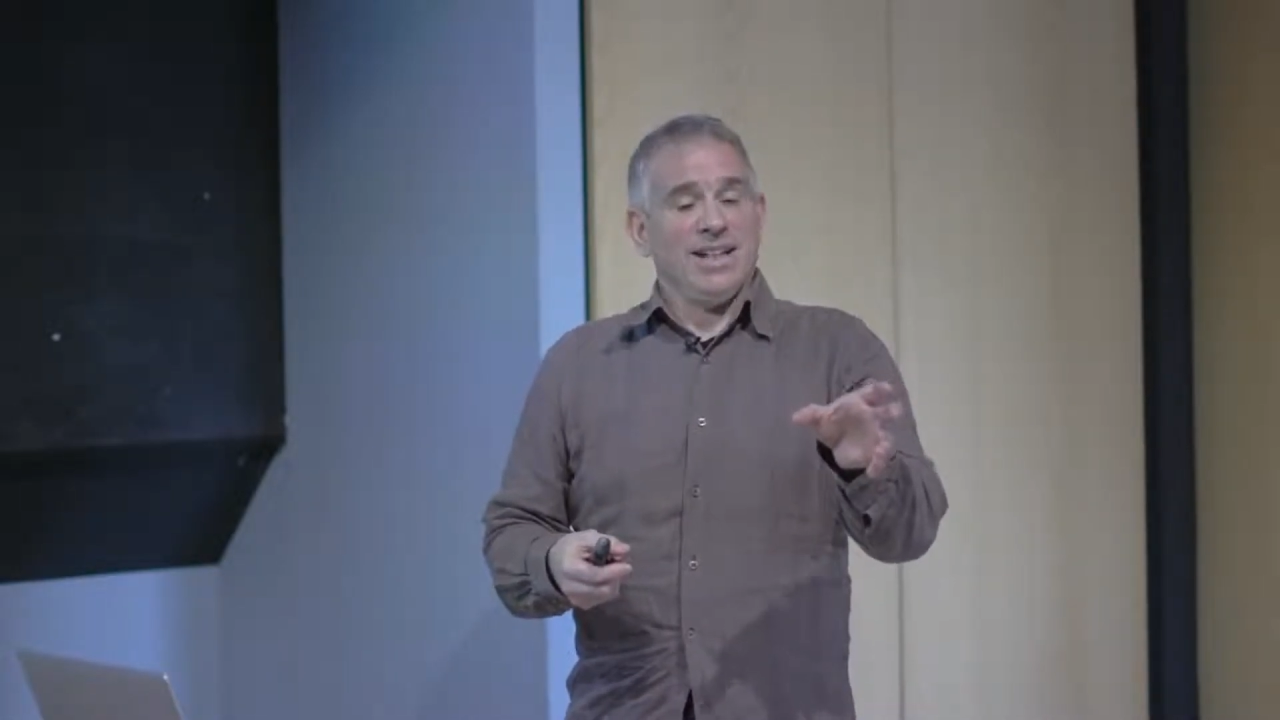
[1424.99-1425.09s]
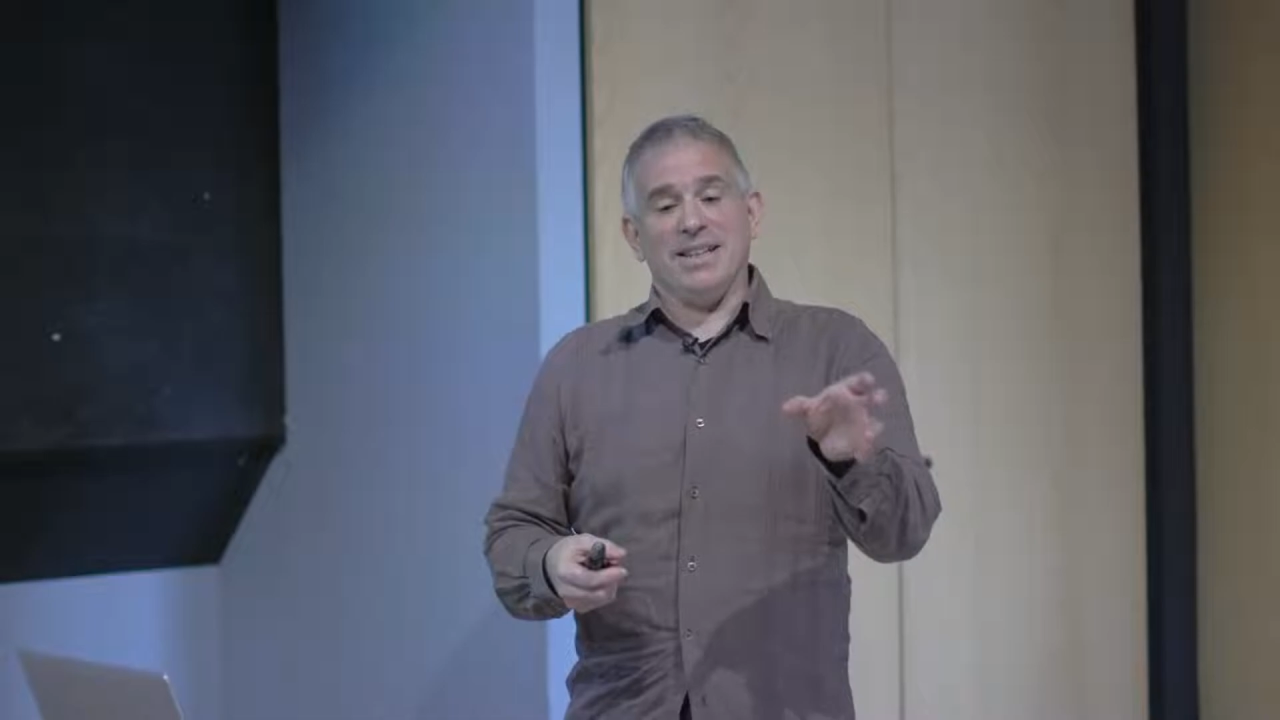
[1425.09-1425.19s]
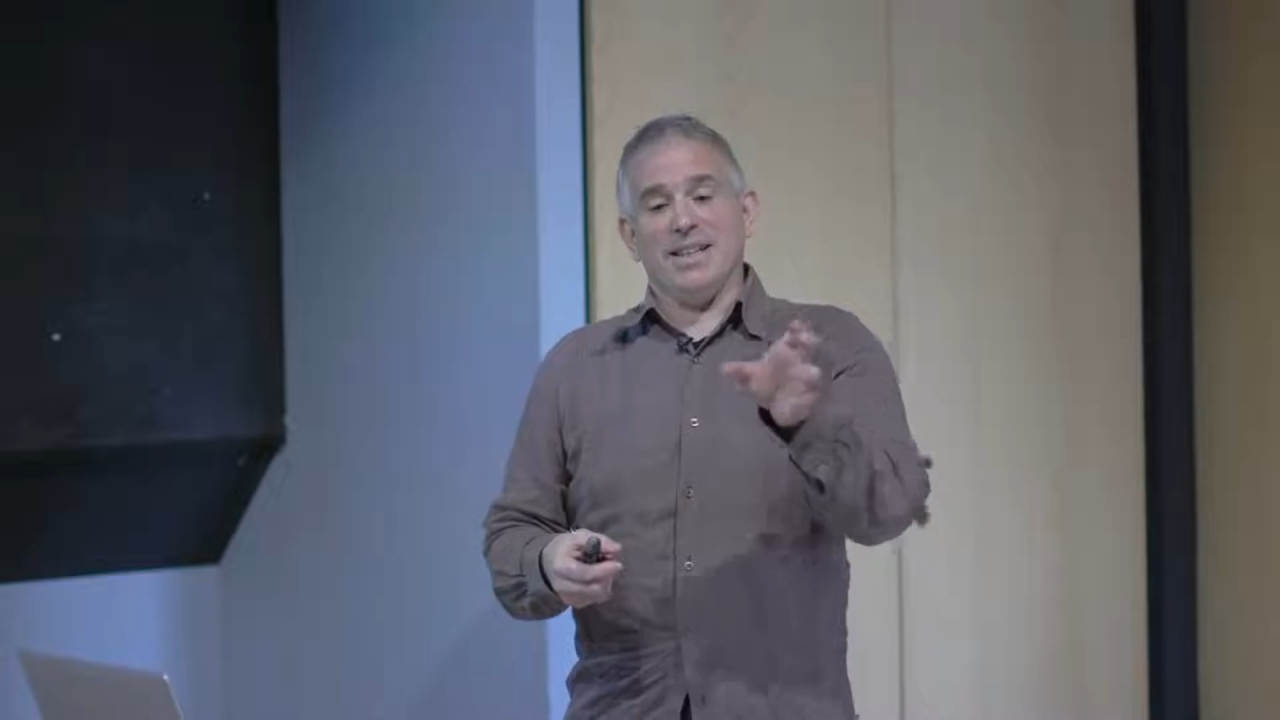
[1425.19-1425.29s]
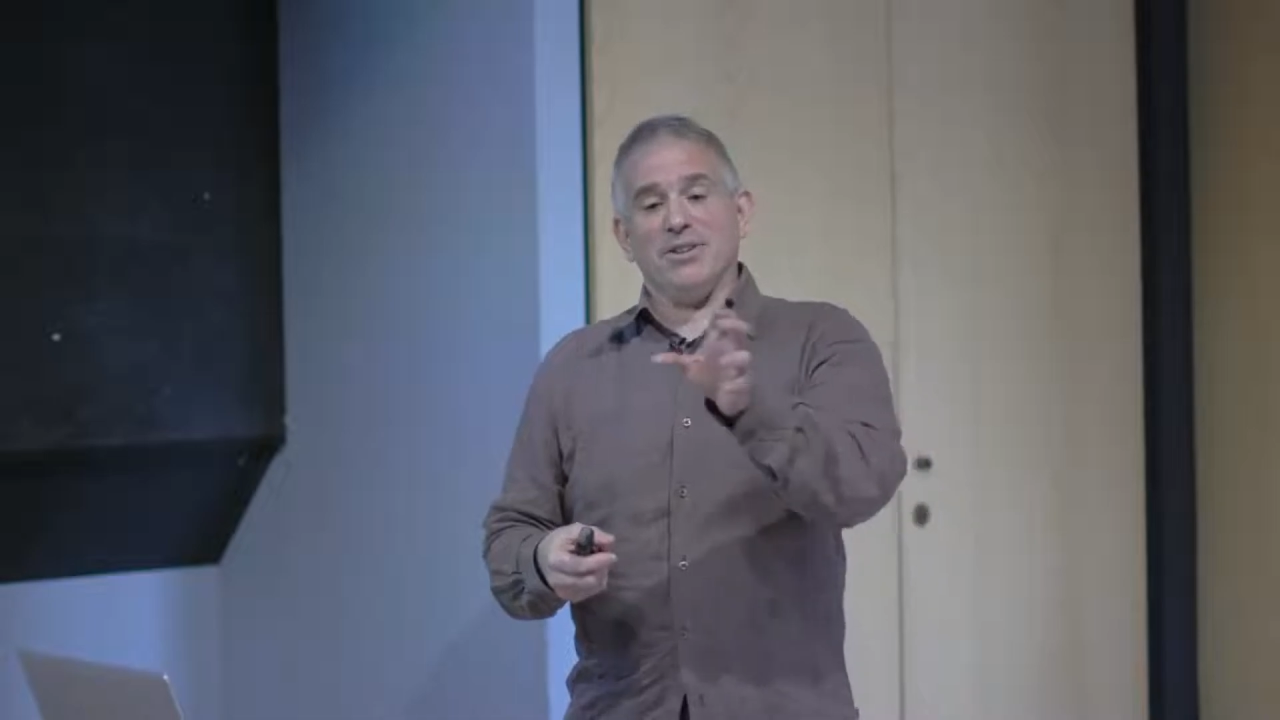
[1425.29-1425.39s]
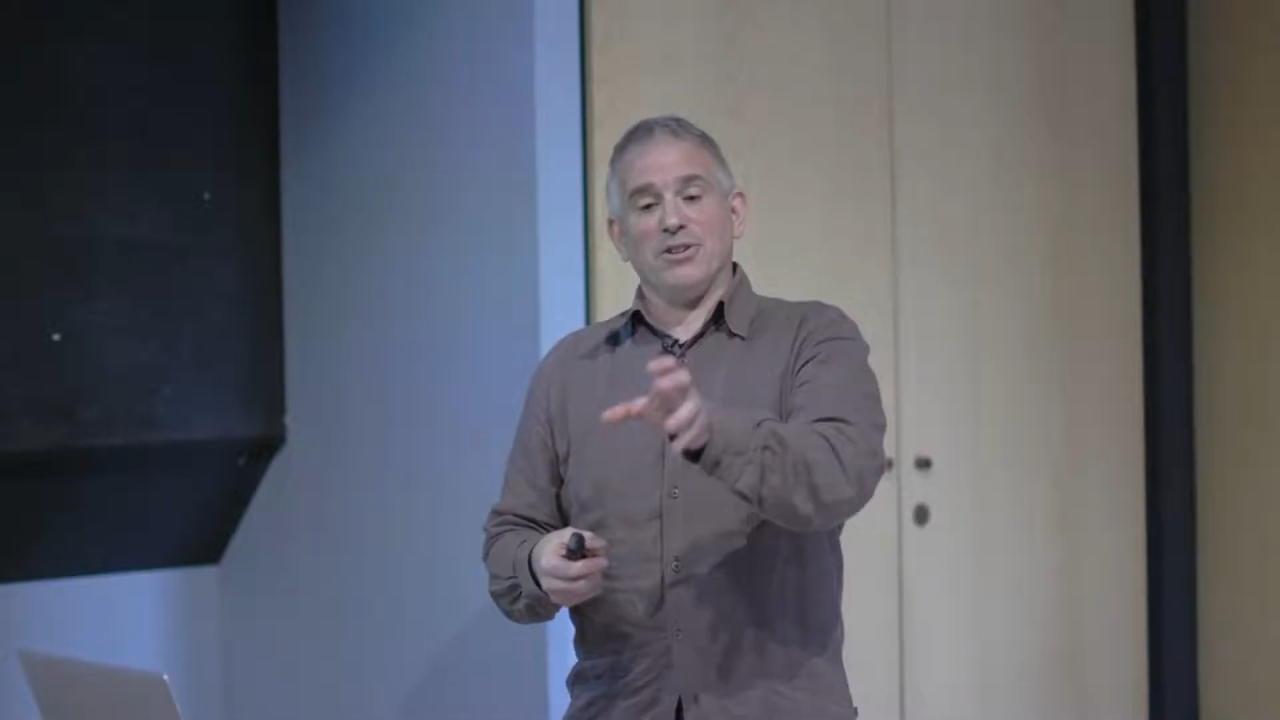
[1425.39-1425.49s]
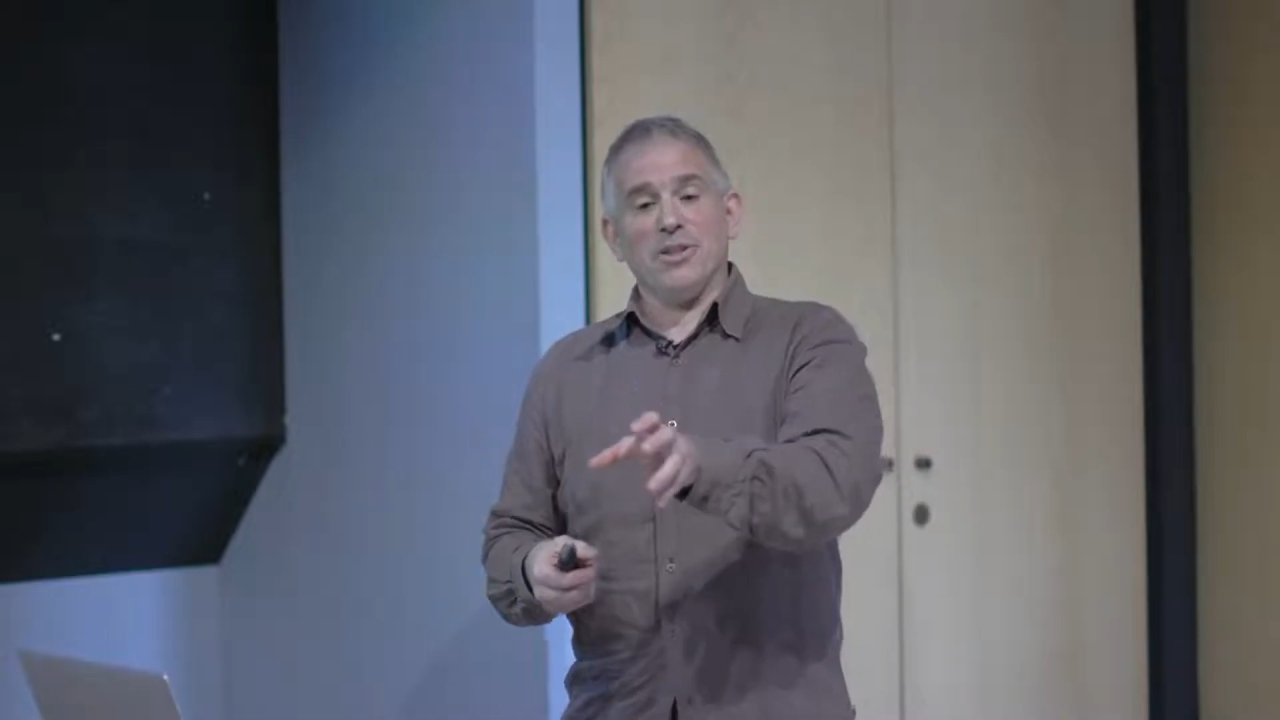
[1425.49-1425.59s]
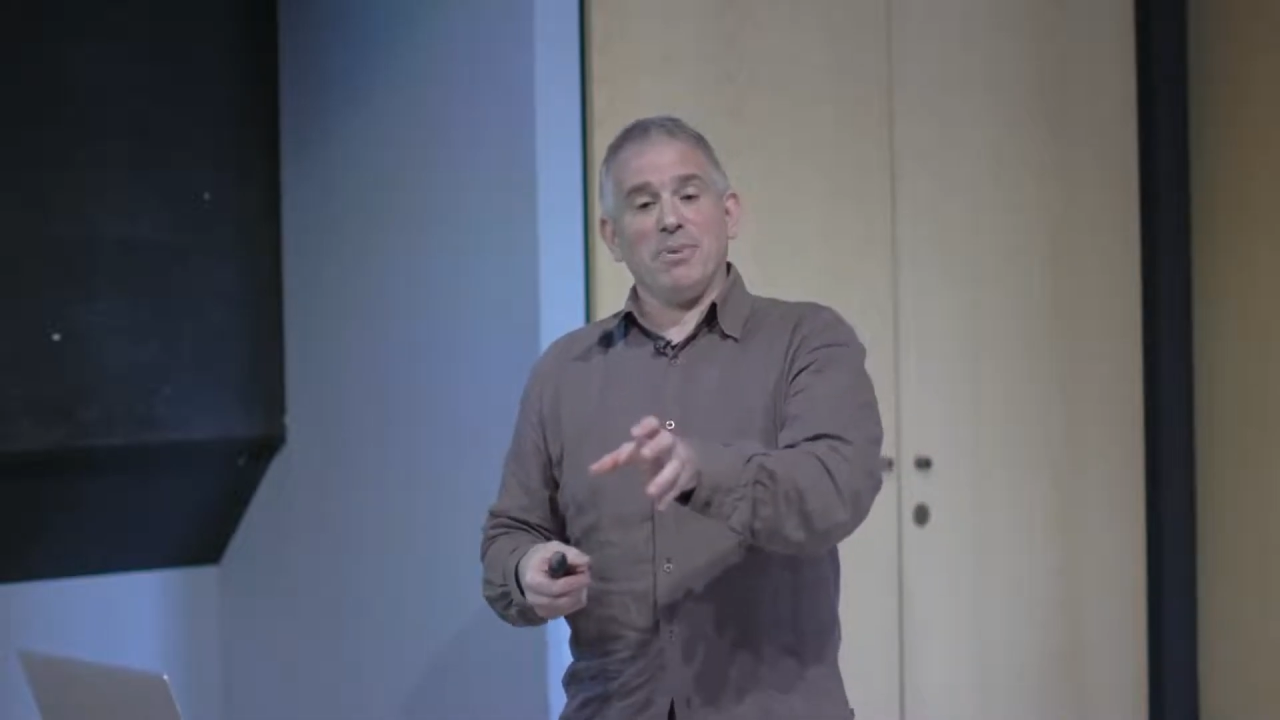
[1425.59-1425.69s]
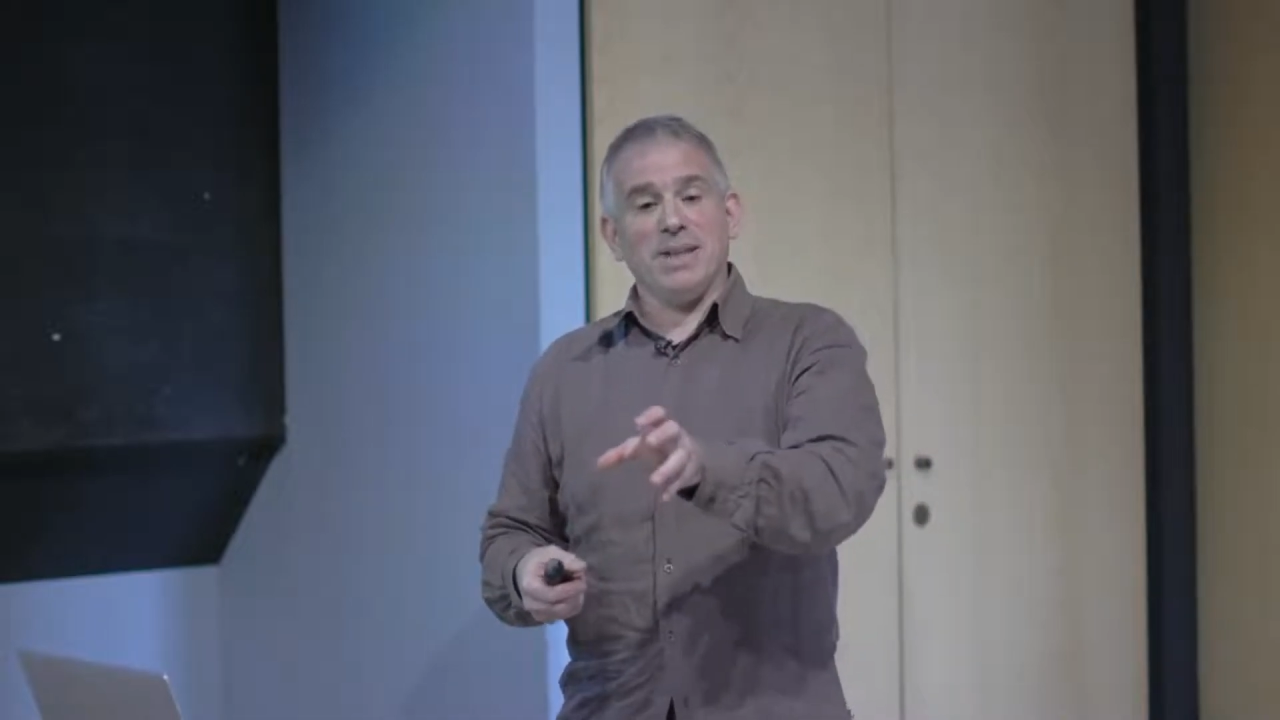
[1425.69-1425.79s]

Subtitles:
and then another